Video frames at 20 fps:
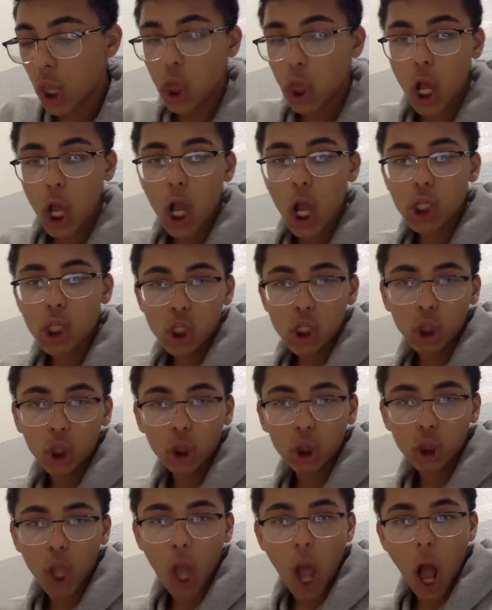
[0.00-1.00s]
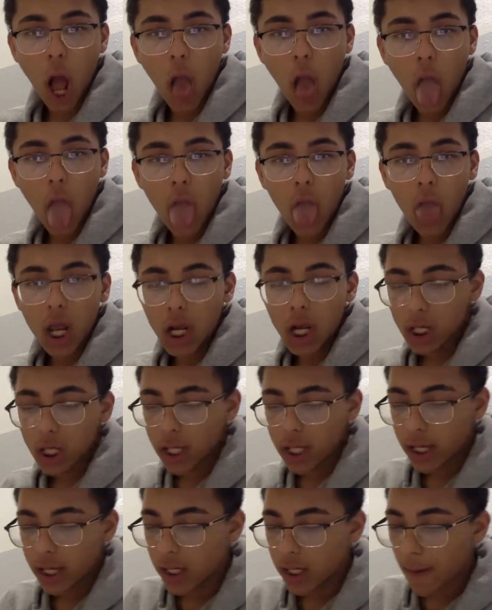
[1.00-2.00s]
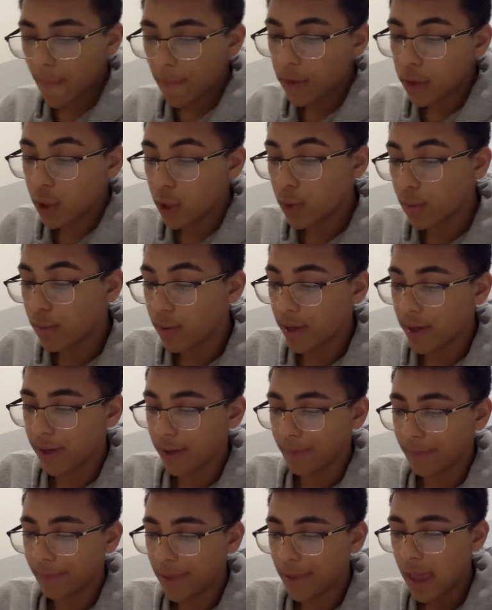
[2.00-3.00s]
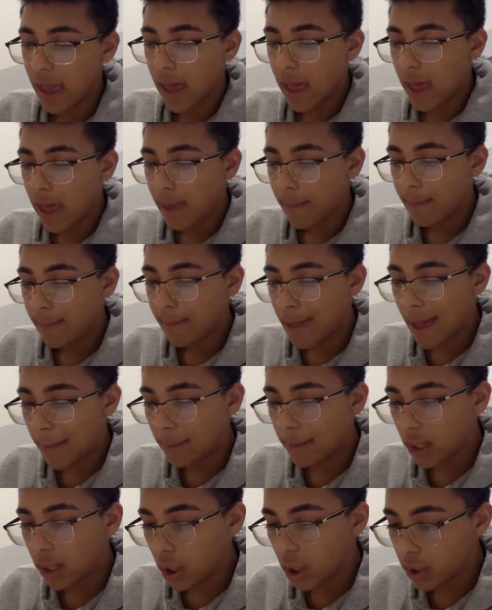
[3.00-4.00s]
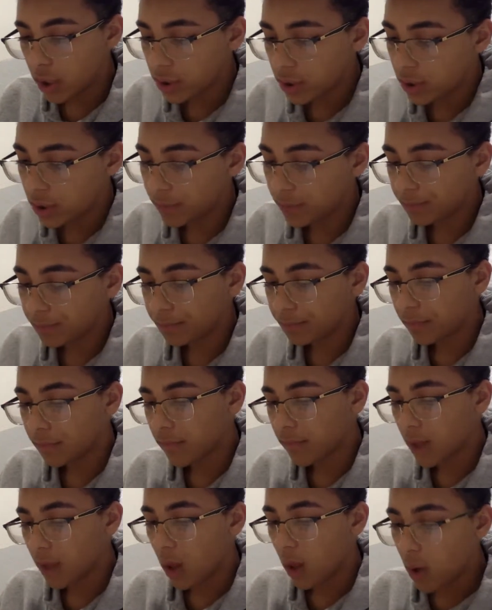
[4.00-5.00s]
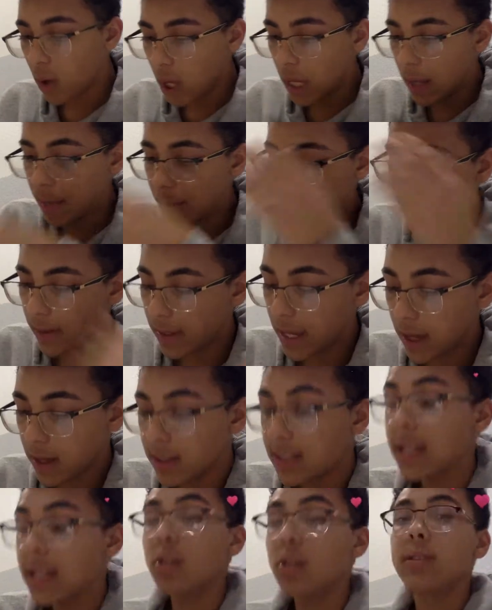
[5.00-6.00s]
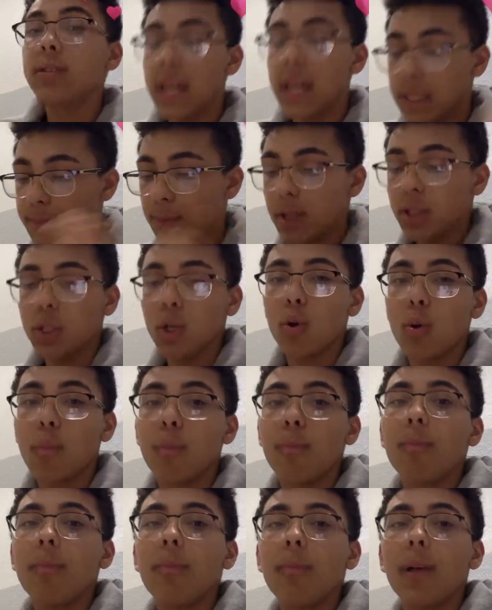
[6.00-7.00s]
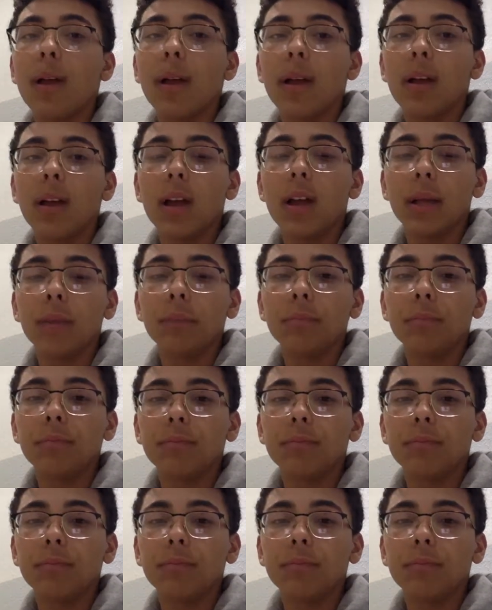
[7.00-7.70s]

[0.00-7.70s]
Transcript: a thing on your tongue called like your papillars. But they contain your taste buds. Your they